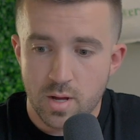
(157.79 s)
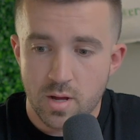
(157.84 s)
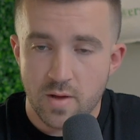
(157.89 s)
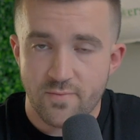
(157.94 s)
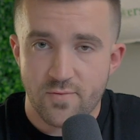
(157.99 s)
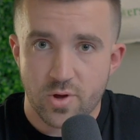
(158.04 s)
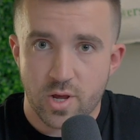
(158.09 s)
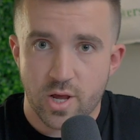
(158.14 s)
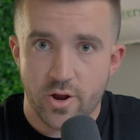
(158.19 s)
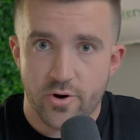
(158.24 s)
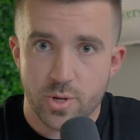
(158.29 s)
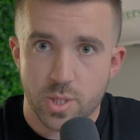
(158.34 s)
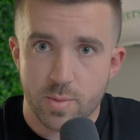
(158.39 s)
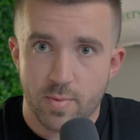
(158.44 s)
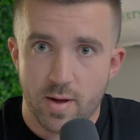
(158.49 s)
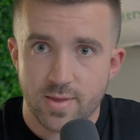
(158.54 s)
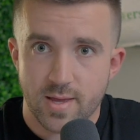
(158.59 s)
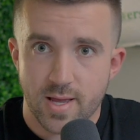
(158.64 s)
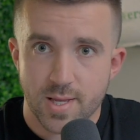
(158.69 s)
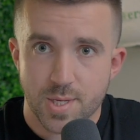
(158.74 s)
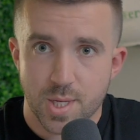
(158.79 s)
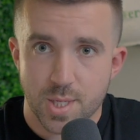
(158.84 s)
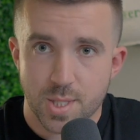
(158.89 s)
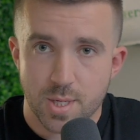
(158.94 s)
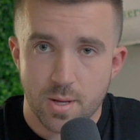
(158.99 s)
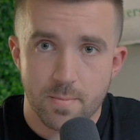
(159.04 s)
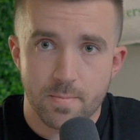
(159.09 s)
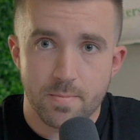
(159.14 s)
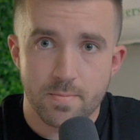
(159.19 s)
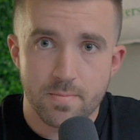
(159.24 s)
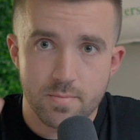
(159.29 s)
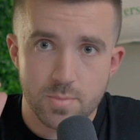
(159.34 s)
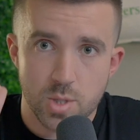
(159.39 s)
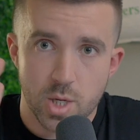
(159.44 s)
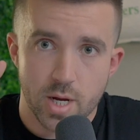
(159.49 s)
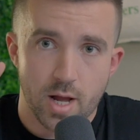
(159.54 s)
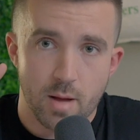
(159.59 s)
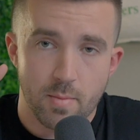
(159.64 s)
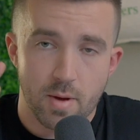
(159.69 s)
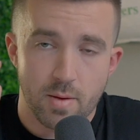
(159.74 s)
if you're curious about that system,
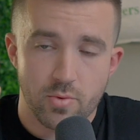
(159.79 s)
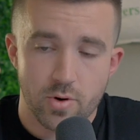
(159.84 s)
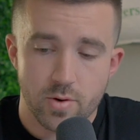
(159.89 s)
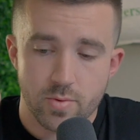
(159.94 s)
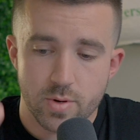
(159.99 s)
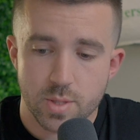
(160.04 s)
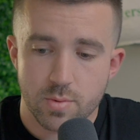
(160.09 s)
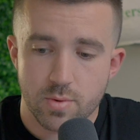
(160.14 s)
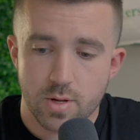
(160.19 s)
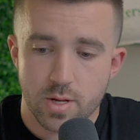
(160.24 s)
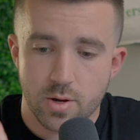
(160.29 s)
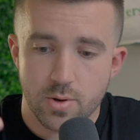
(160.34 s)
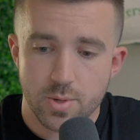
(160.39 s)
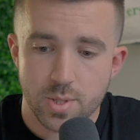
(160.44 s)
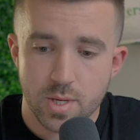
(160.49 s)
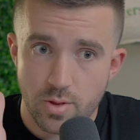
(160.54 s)
check out my previous videos.